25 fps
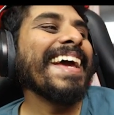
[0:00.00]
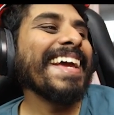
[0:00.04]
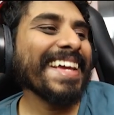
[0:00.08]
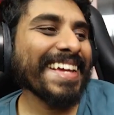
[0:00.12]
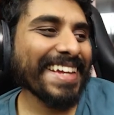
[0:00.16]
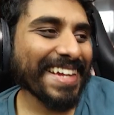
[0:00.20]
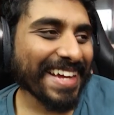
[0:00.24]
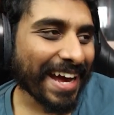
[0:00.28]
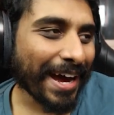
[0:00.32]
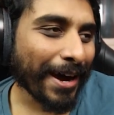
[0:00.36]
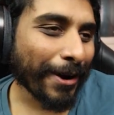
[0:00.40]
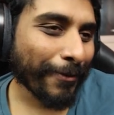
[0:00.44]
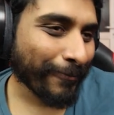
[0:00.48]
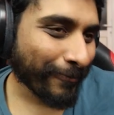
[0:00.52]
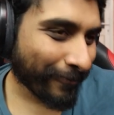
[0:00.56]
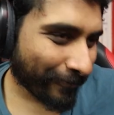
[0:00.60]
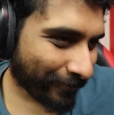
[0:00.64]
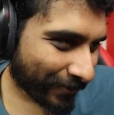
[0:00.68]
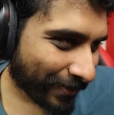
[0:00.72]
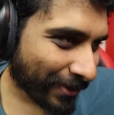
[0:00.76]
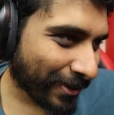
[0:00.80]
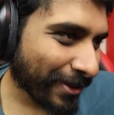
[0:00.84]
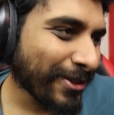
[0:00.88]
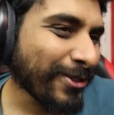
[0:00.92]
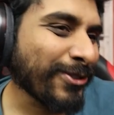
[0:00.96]
Yeah,
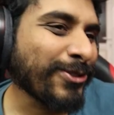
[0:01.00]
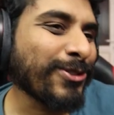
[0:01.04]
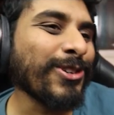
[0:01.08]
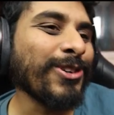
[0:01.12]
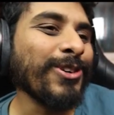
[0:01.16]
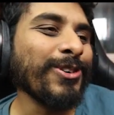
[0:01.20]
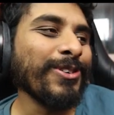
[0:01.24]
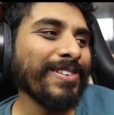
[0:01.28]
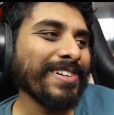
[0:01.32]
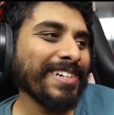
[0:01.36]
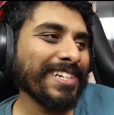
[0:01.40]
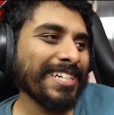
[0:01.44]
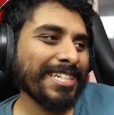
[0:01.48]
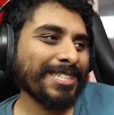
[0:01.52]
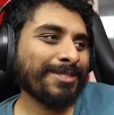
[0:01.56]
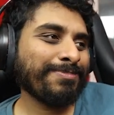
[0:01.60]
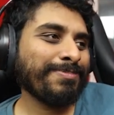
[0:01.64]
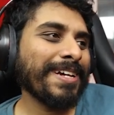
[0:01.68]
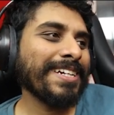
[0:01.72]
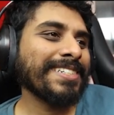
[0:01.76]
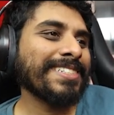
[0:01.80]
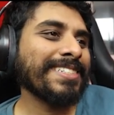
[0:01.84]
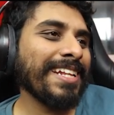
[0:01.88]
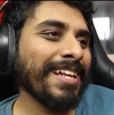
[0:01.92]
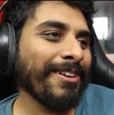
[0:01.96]
true.
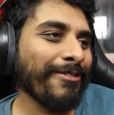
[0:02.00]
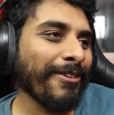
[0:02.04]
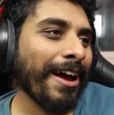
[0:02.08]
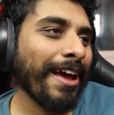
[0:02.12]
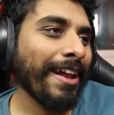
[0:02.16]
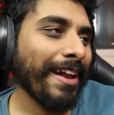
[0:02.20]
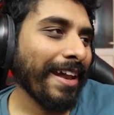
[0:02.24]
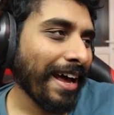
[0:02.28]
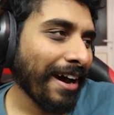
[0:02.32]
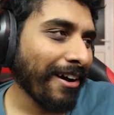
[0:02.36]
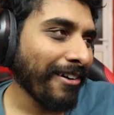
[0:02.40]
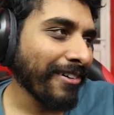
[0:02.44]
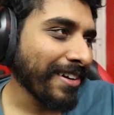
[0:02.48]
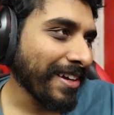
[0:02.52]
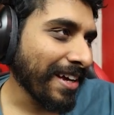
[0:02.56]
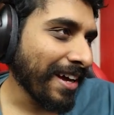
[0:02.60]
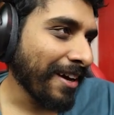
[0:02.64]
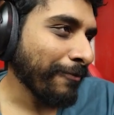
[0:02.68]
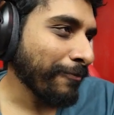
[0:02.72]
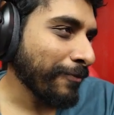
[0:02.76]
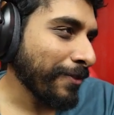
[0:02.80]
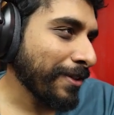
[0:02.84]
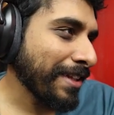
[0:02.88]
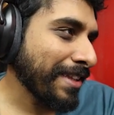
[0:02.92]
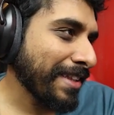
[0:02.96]
Especially right now.
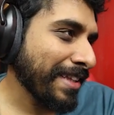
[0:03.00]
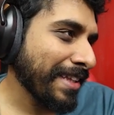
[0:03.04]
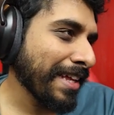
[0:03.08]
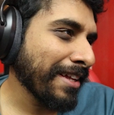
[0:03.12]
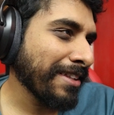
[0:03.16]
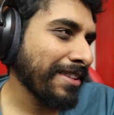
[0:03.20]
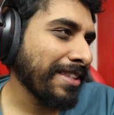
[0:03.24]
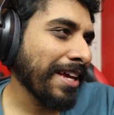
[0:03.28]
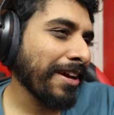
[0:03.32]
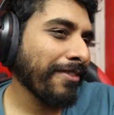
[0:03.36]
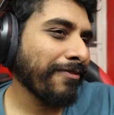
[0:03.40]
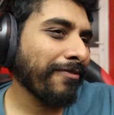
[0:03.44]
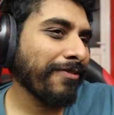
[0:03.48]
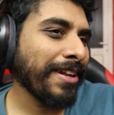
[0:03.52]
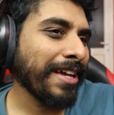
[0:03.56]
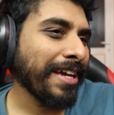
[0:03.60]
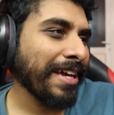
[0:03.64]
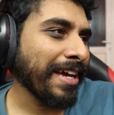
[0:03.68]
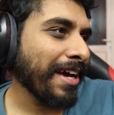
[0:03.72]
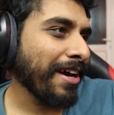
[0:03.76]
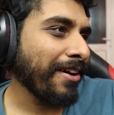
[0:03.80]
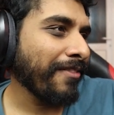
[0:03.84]
Yeah, definitely